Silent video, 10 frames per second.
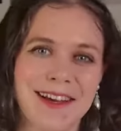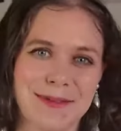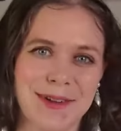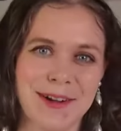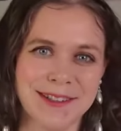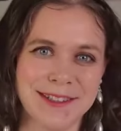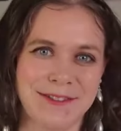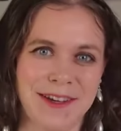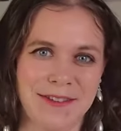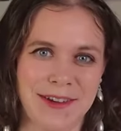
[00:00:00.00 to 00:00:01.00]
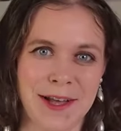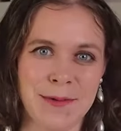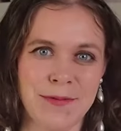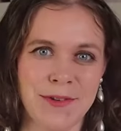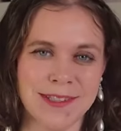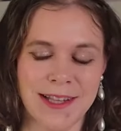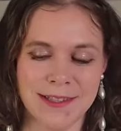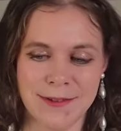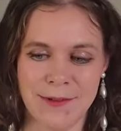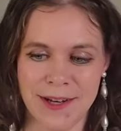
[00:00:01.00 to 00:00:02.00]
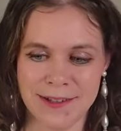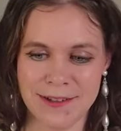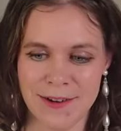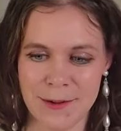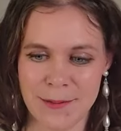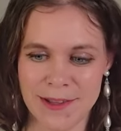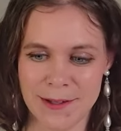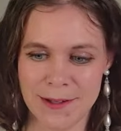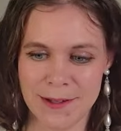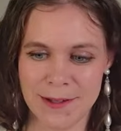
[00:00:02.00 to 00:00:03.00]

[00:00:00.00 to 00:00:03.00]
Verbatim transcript: but also very, very helpful. So that's why I wanted to talk about them today.